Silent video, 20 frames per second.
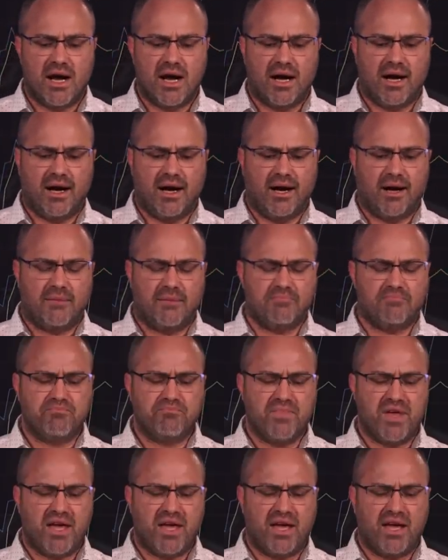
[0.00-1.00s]

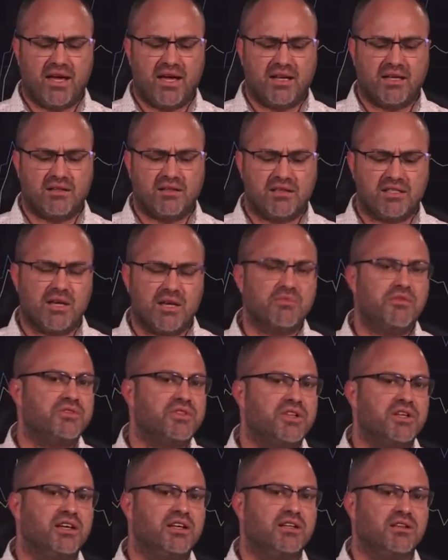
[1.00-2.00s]
And some of
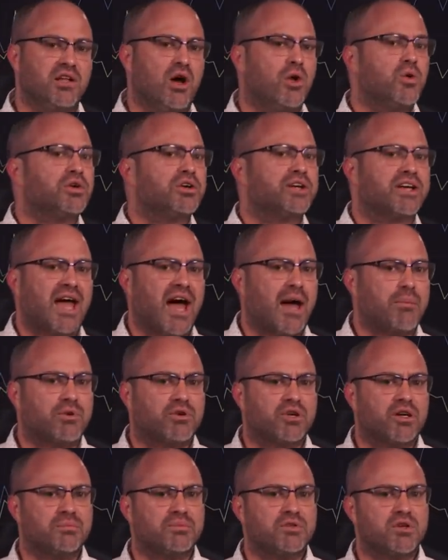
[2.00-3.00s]
the lower
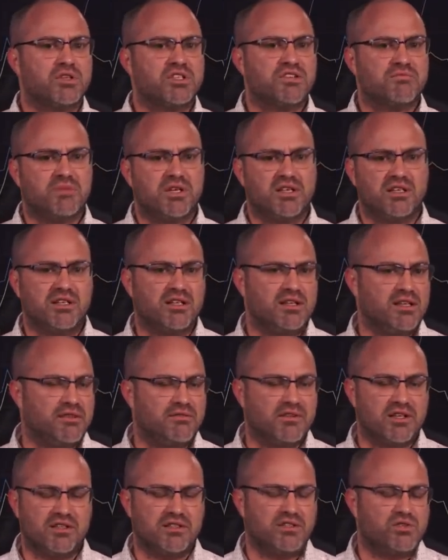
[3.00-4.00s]
cap cryptos have been
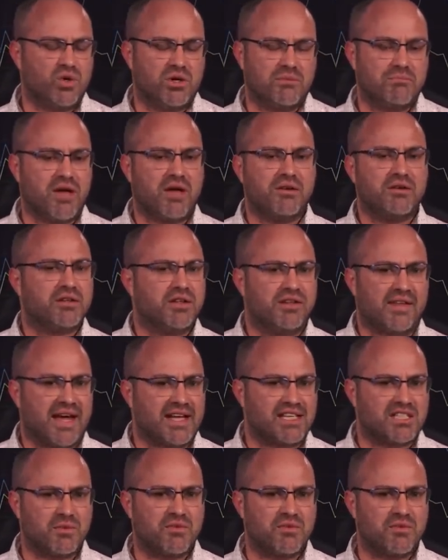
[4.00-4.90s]
even doing better than that.